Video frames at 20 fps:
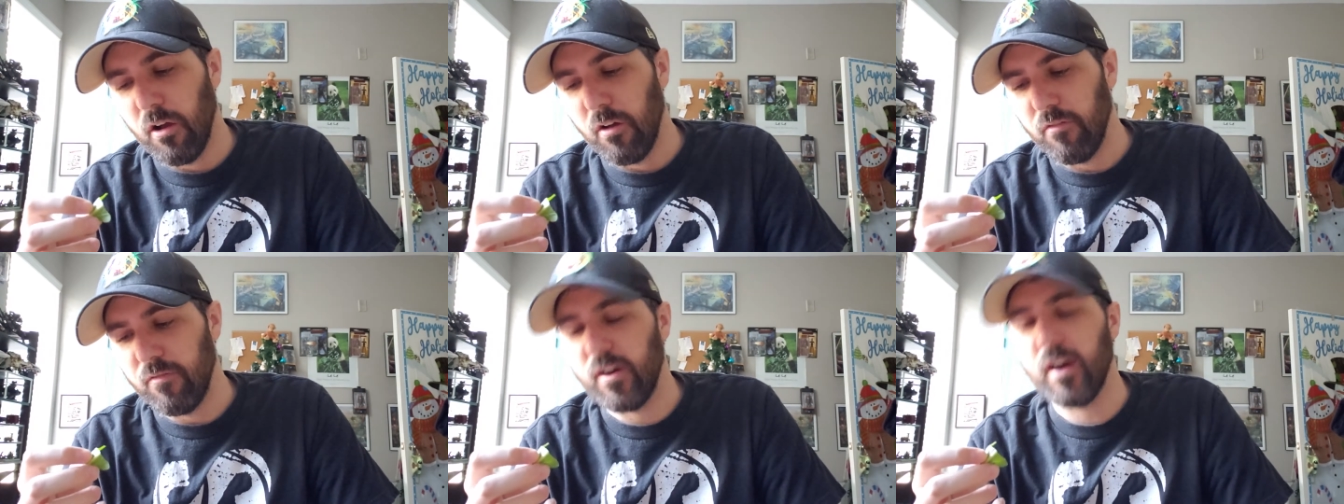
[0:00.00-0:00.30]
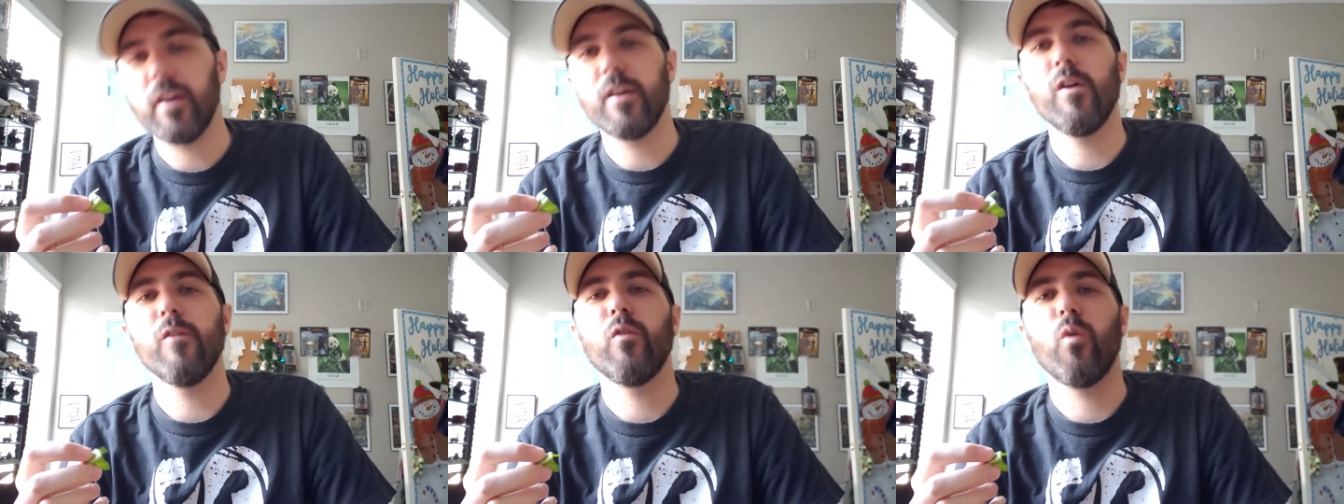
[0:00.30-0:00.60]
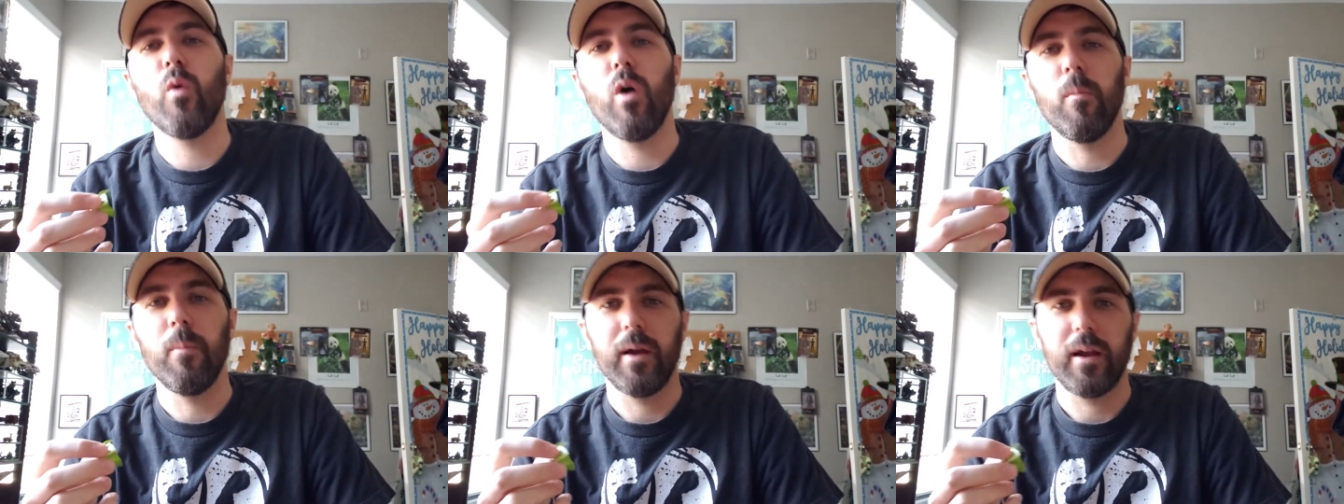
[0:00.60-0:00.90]
Very
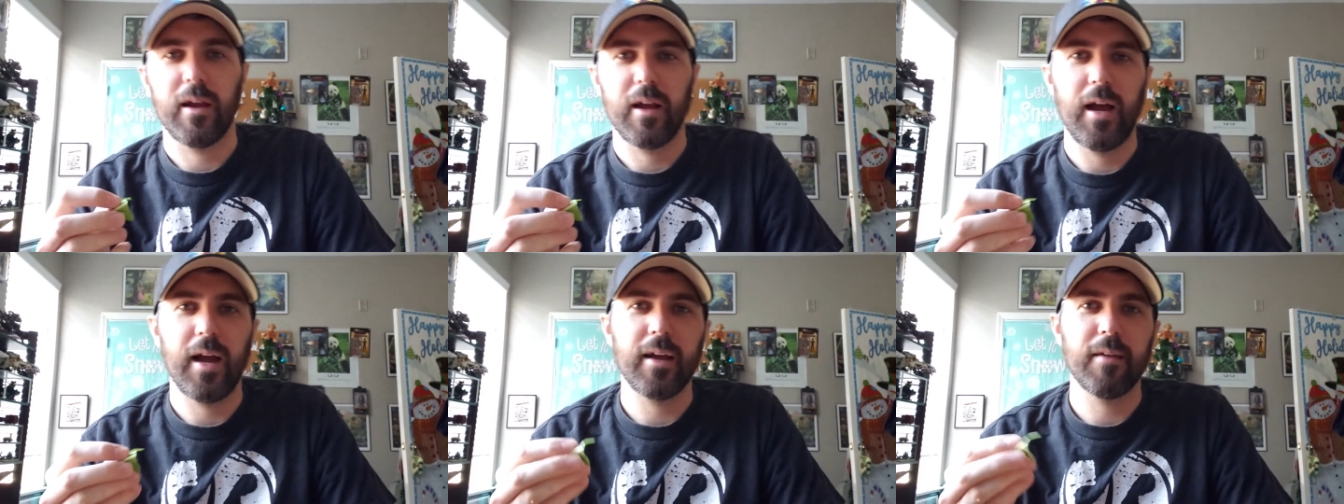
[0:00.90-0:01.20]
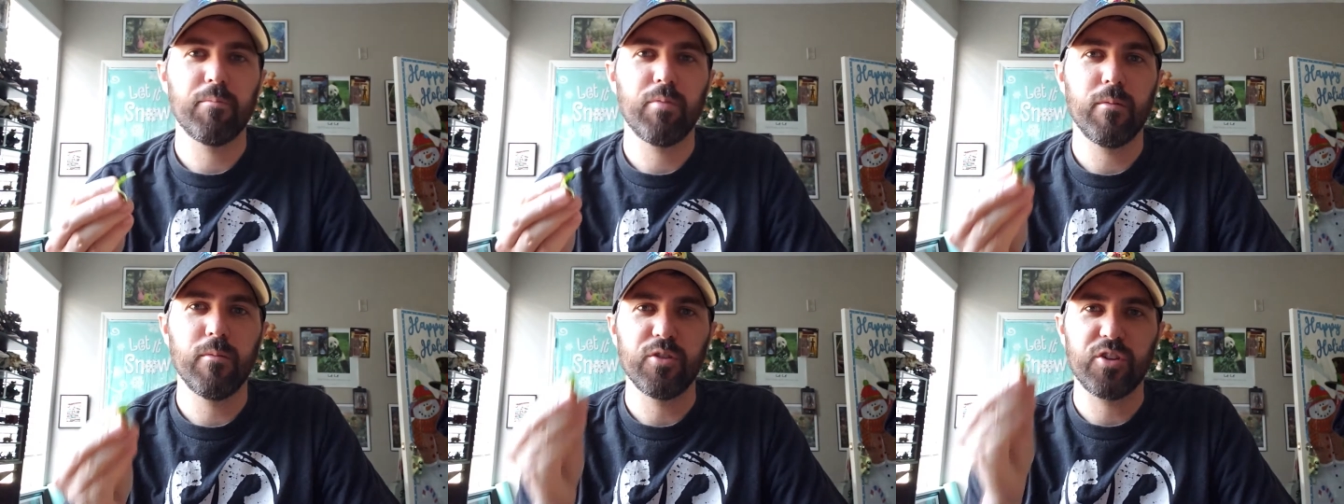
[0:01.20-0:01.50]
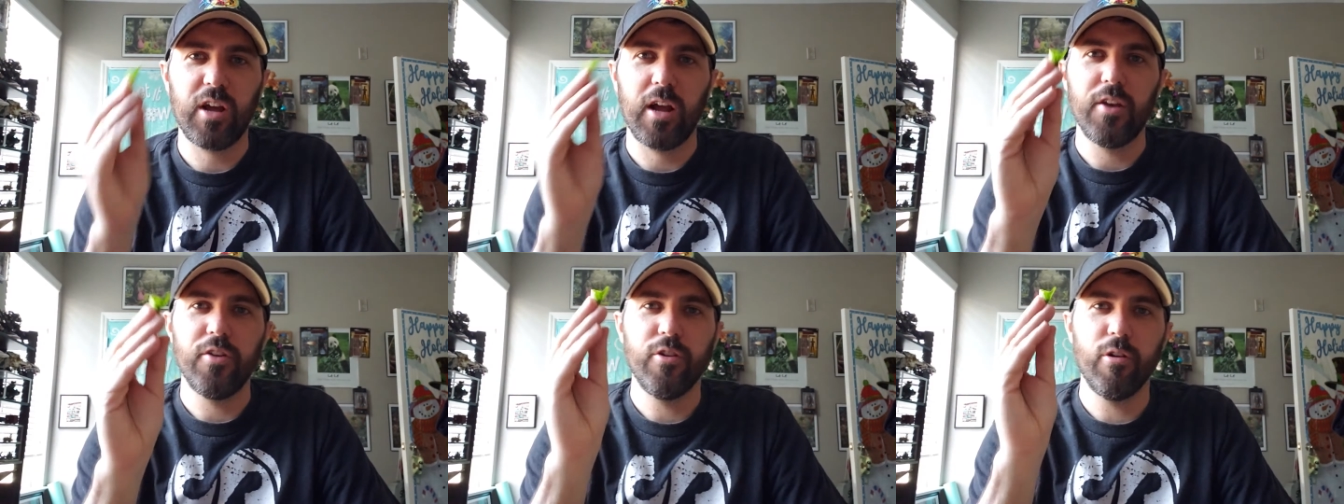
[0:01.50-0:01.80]
overwhelming. I pretty much
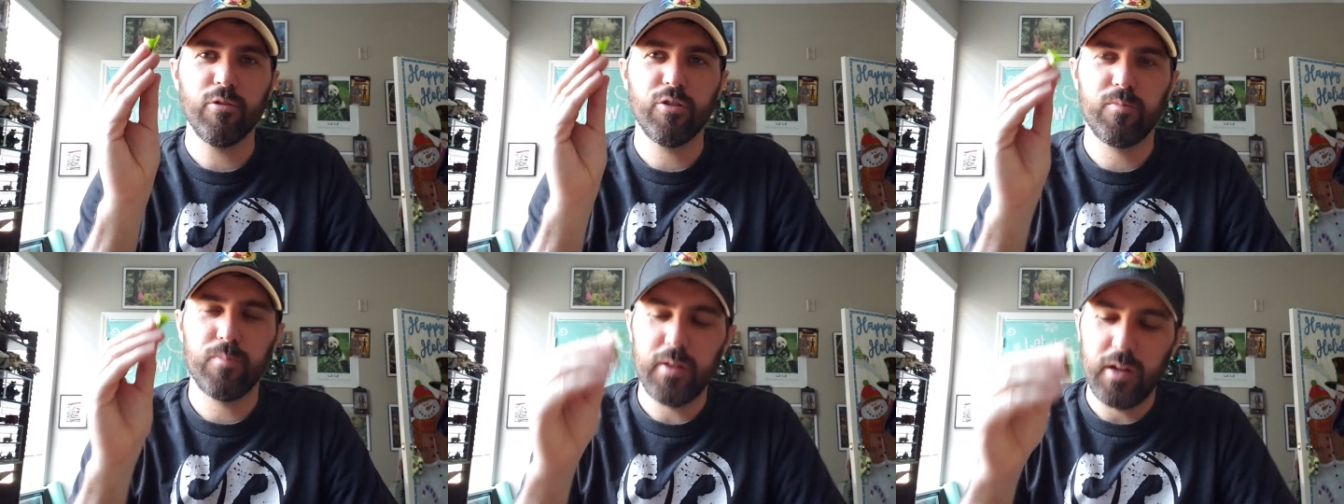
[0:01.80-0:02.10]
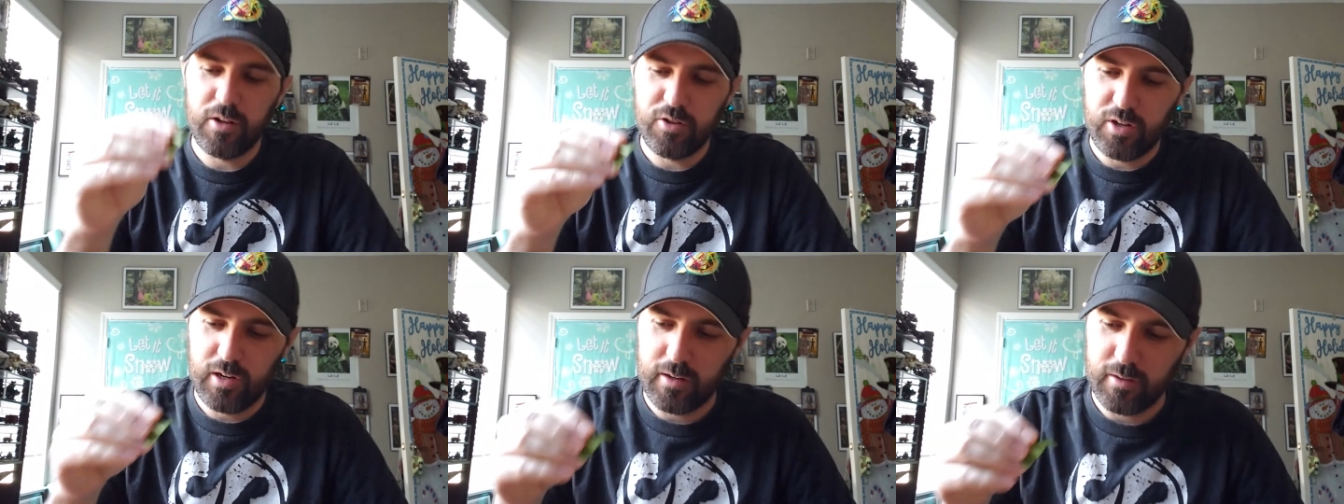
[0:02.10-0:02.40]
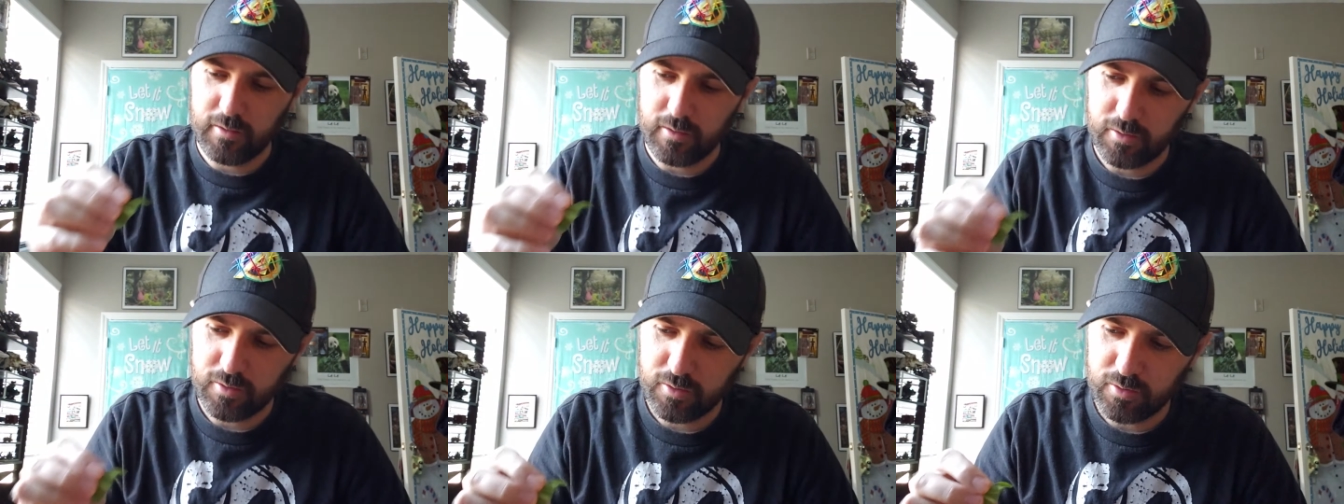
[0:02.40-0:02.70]
got no spinach out
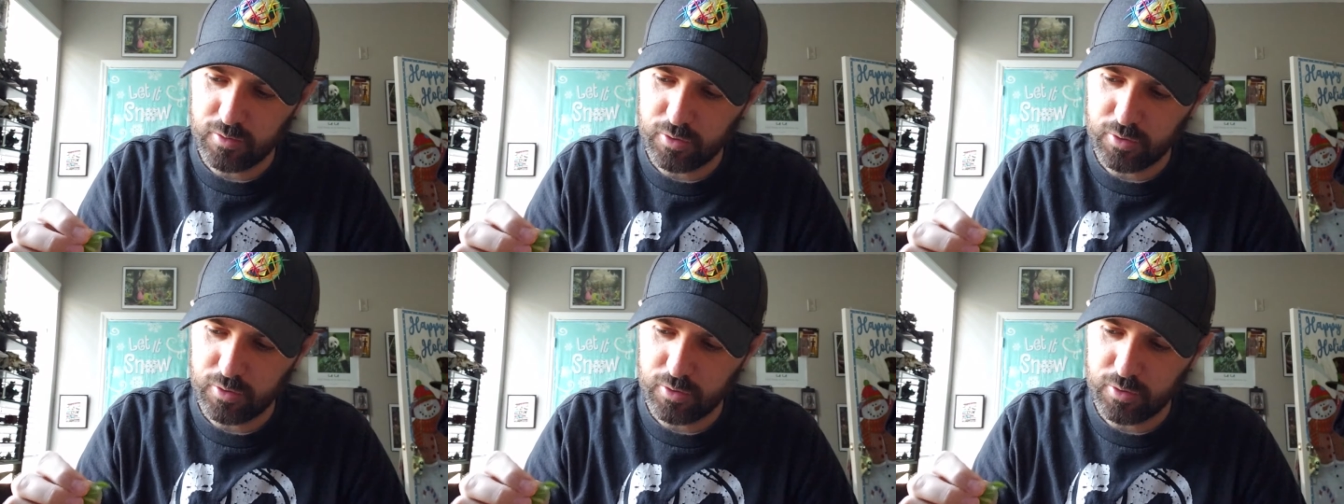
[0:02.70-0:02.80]
of this.